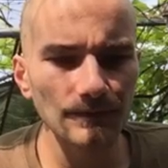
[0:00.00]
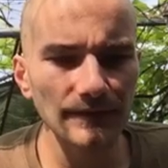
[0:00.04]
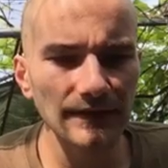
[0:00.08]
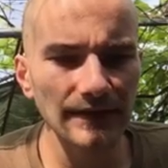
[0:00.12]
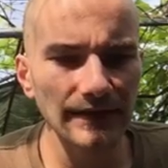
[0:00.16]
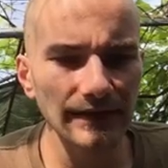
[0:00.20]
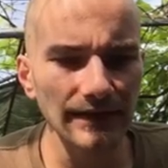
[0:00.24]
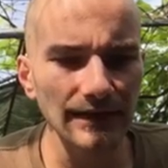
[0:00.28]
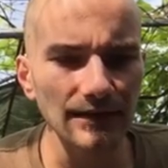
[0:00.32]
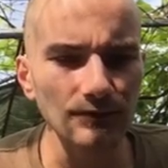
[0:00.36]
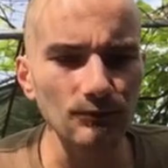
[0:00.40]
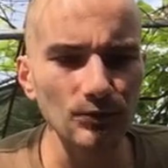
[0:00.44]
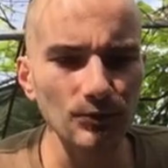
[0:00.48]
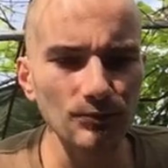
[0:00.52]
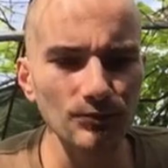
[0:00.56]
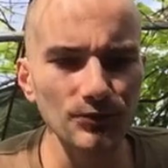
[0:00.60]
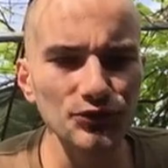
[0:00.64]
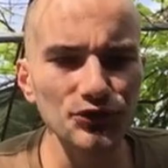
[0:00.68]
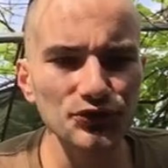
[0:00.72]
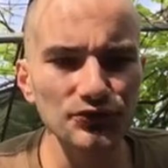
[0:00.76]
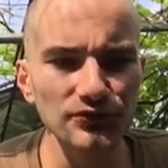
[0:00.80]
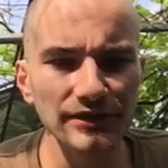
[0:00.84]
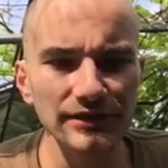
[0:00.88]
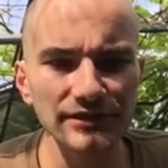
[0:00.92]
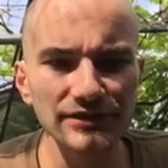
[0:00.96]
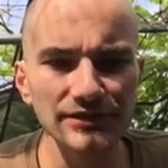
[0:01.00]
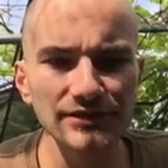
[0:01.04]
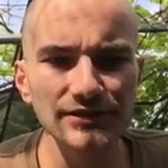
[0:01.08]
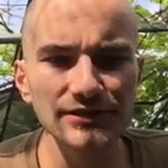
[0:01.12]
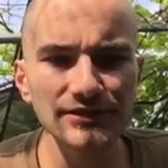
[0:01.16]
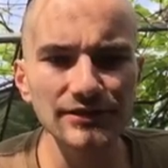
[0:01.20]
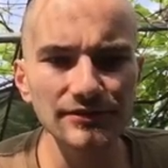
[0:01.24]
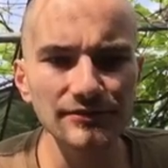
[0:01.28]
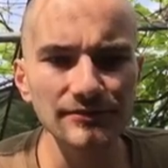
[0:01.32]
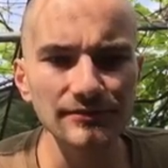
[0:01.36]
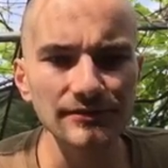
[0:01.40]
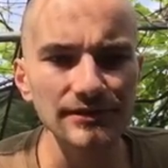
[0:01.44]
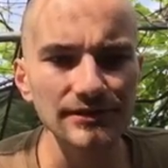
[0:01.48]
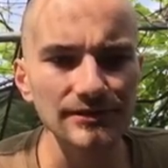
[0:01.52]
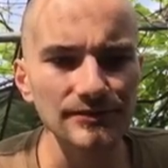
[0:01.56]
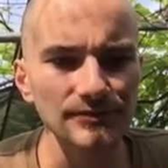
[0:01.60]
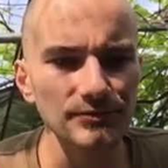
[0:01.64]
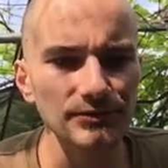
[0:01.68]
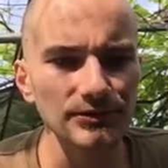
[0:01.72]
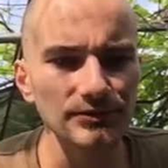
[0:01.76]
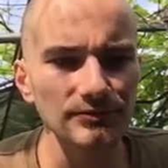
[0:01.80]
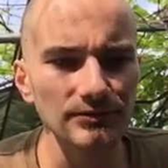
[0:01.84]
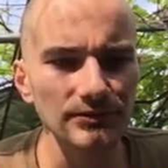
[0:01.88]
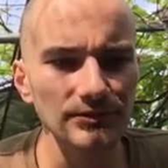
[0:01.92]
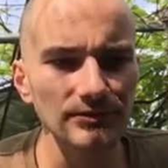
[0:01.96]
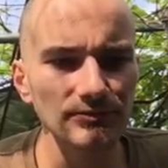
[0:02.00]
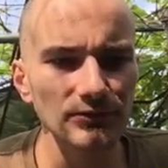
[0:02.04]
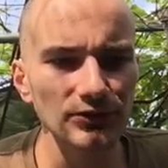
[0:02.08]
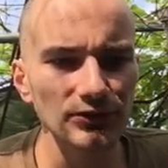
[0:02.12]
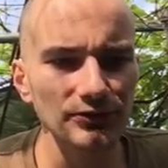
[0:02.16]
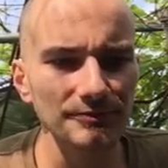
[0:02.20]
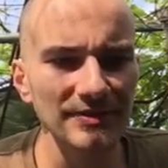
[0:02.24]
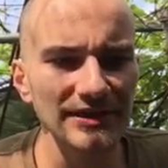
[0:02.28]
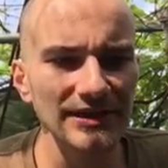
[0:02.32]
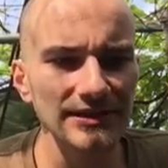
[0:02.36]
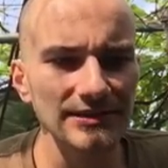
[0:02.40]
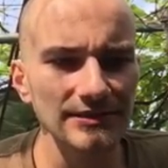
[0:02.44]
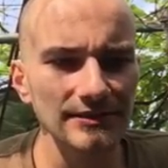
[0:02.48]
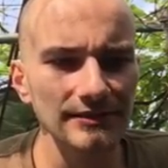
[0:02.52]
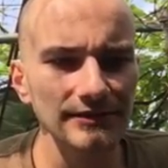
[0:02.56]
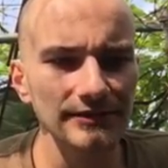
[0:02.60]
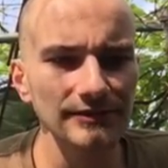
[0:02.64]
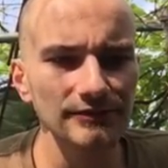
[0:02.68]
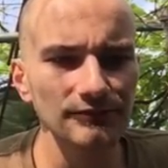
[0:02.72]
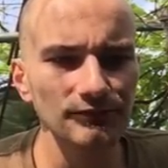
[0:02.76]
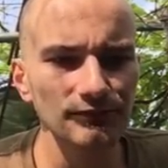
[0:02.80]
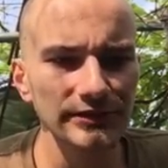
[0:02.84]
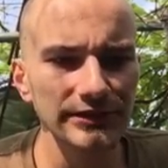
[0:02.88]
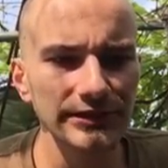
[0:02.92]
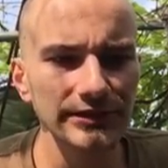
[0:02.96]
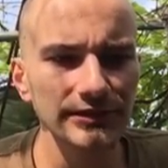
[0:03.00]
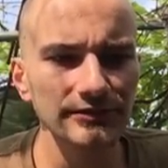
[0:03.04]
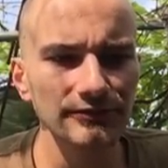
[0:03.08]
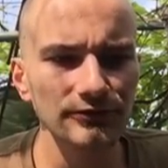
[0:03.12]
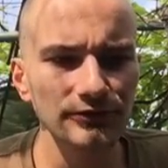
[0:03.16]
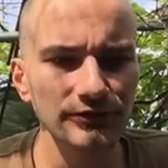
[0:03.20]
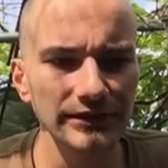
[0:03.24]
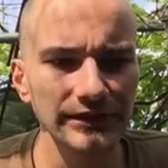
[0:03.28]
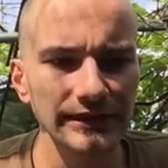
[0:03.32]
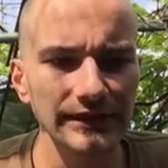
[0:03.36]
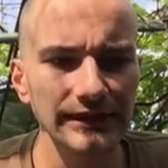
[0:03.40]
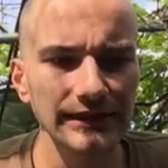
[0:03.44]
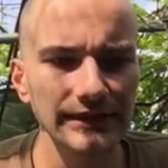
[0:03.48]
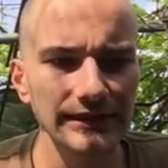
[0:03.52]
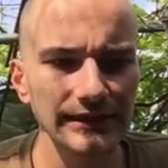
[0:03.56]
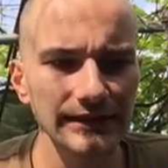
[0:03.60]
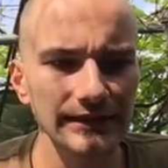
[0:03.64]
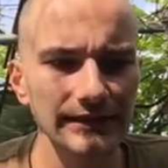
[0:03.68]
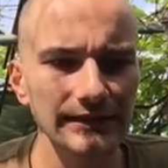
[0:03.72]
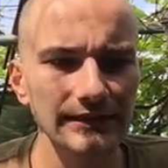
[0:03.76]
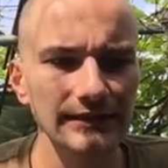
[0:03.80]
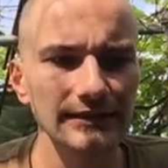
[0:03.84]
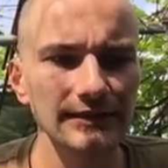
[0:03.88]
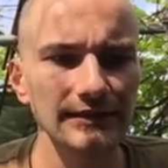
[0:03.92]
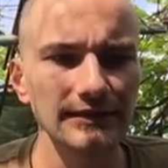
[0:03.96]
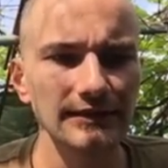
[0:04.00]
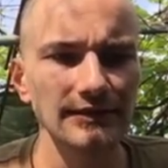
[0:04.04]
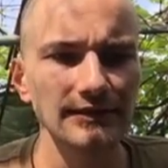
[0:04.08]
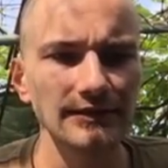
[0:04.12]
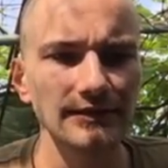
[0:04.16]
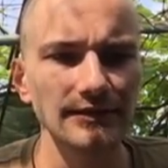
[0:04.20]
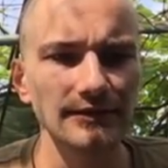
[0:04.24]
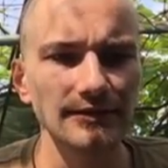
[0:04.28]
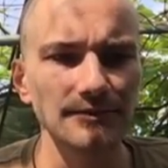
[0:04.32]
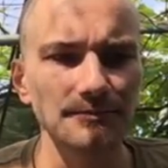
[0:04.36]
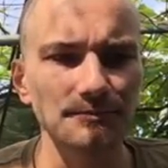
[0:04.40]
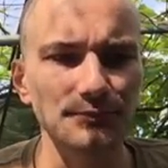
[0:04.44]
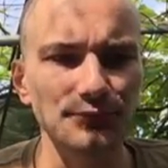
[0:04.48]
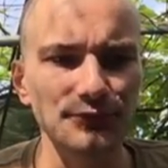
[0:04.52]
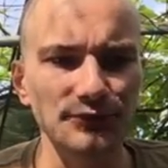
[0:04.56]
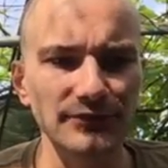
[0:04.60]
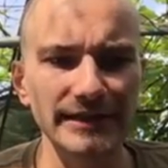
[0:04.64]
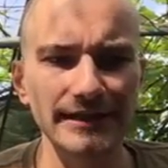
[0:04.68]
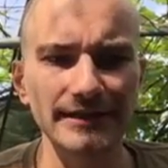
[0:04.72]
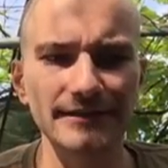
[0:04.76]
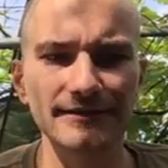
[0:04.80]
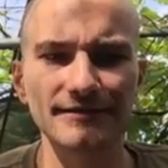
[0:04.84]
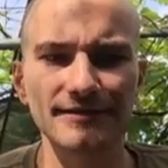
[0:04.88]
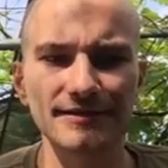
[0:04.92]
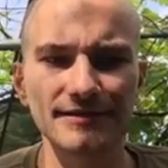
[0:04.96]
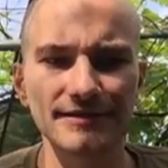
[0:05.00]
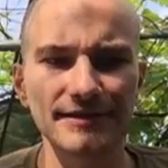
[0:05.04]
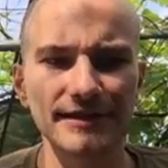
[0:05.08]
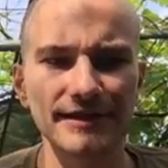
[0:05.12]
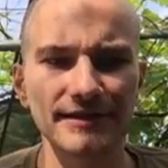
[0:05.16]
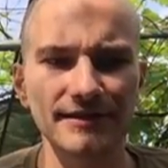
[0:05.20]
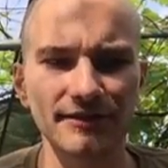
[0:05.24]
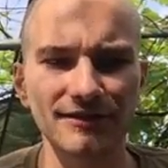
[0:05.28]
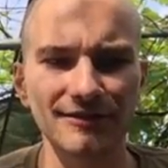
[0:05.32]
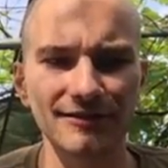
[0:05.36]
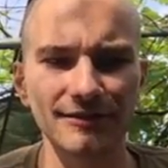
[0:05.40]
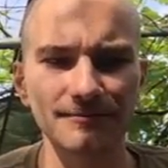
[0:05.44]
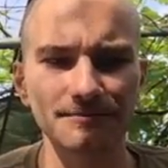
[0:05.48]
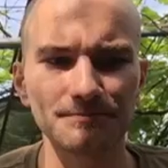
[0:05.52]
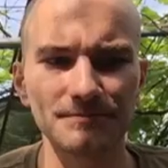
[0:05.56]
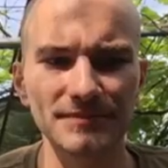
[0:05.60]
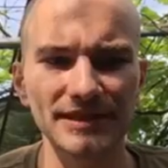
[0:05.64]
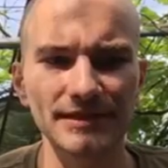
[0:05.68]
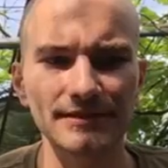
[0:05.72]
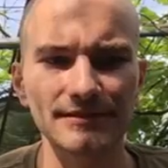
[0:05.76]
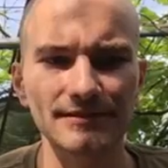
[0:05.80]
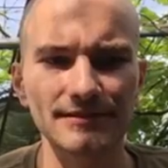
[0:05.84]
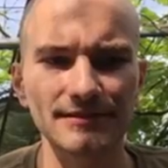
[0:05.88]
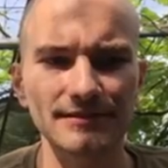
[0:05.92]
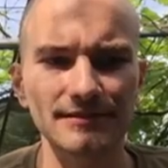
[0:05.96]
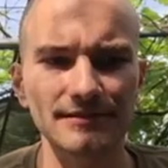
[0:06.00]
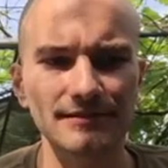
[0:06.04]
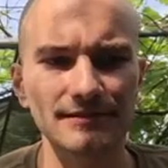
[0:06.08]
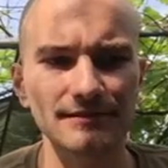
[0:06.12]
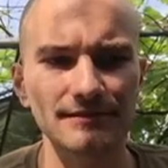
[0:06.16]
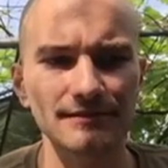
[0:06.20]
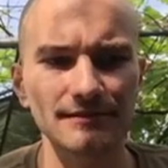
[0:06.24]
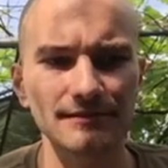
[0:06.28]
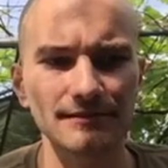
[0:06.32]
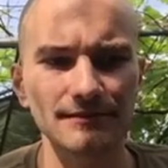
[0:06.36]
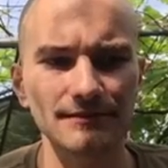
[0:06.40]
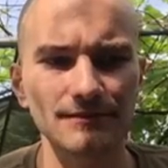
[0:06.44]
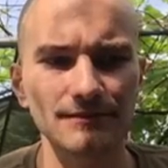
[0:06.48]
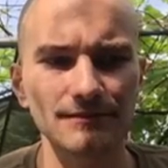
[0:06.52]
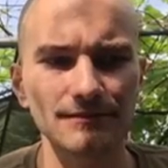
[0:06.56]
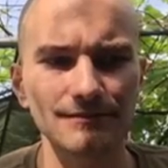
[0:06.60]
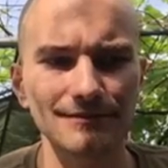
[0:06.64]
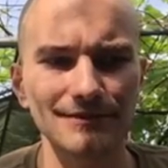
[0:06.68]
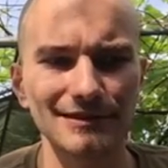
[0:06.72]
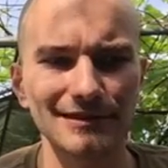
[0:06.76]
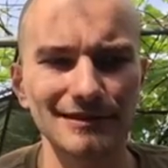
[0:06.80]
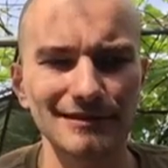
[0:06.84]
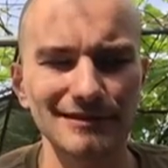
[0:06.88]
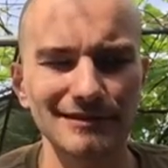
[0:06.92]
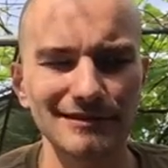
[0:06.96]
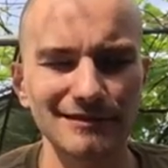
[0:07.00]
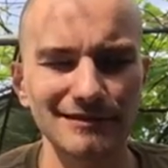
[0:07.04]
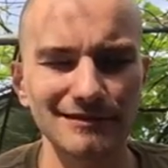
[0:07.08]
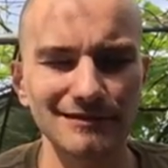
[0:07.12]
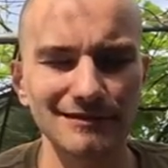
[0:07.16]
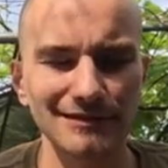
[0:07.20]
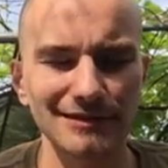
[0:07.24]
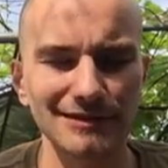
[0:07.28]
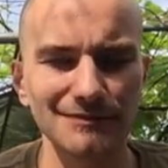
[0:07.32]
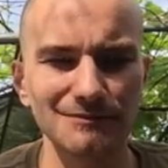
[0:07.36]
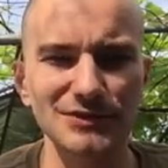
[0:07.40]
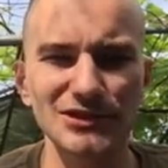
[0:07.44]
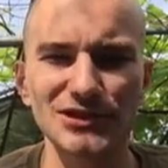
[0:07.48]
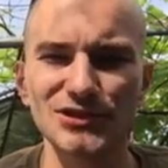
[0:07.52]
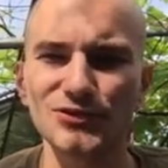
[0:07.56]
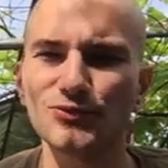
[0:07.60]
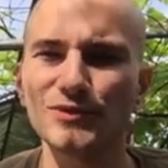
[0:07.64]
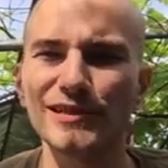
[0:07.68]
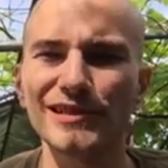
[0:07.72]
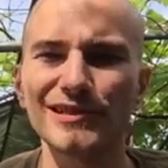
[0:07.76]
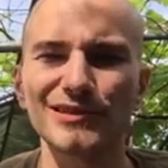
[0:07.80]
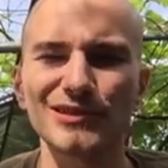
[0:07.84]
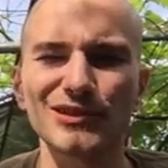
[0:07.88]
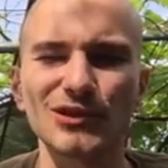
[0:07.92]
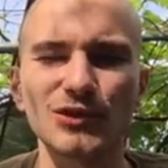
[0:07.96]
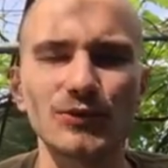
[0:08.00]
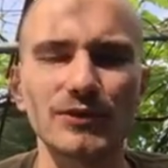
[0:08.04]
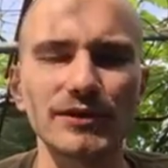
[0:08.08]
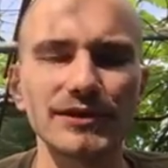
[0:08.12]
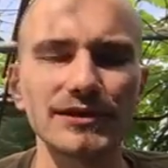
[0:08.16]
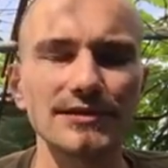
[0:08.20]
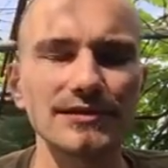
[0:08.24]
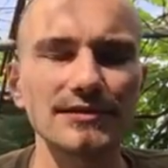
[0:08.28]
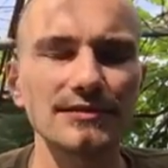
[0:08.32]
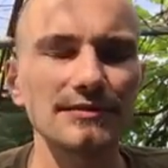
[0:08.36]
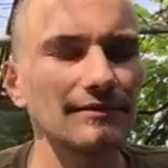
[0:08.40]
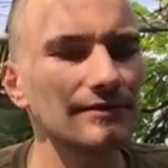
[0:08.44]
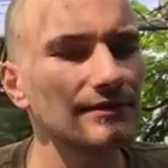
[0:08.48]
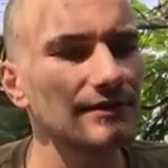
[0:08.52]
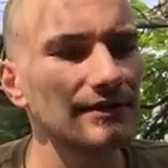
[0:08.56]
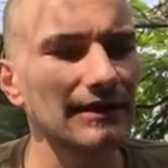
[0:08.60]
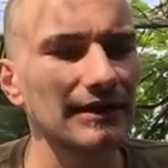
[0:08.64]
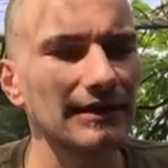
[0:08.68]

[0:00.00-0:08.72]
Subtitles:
Yeah, what we're trying to do is we're basically recreating breaths and heartbeats in between the chords.